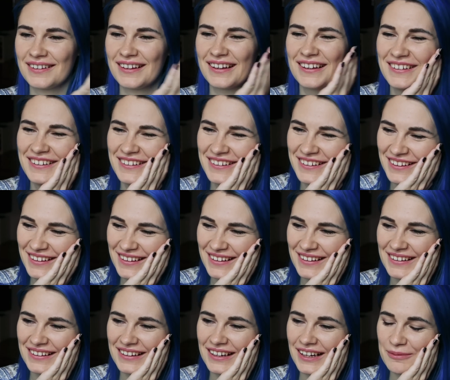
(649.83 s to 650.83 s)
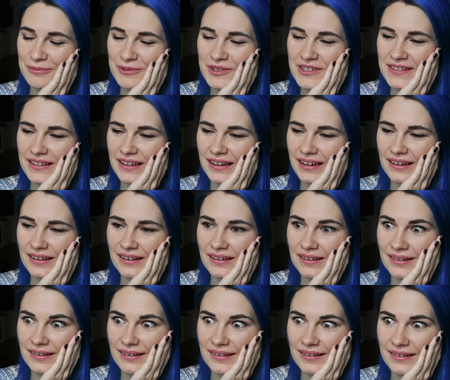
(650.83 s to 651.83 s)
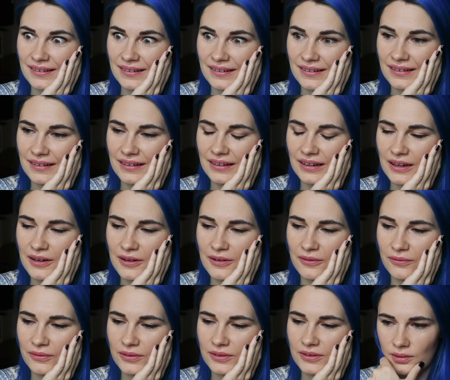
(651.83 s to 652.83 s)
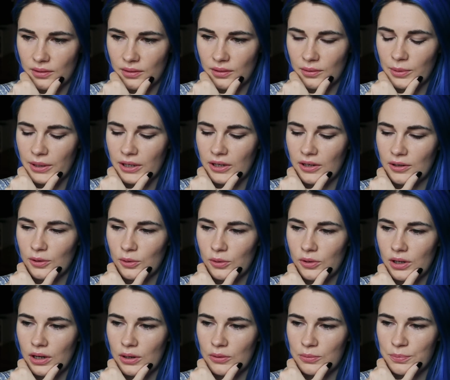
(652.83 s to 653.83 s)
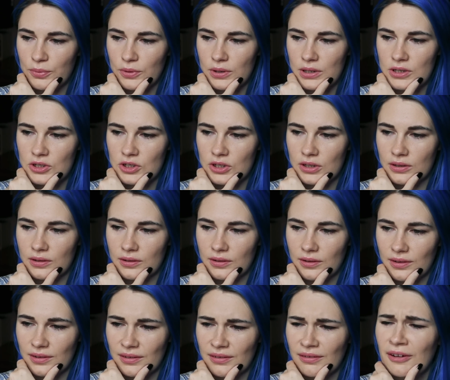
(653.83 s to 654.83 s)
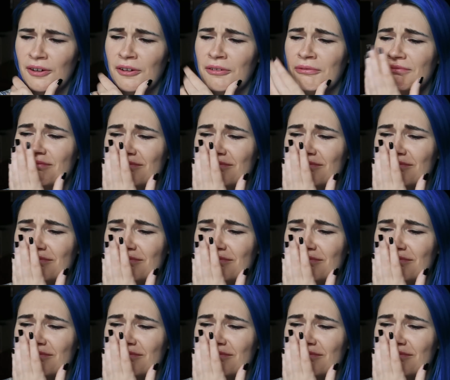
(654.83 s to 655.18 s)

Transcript: I'm just like in love. Oh my god, look at how pretty she is. Oh.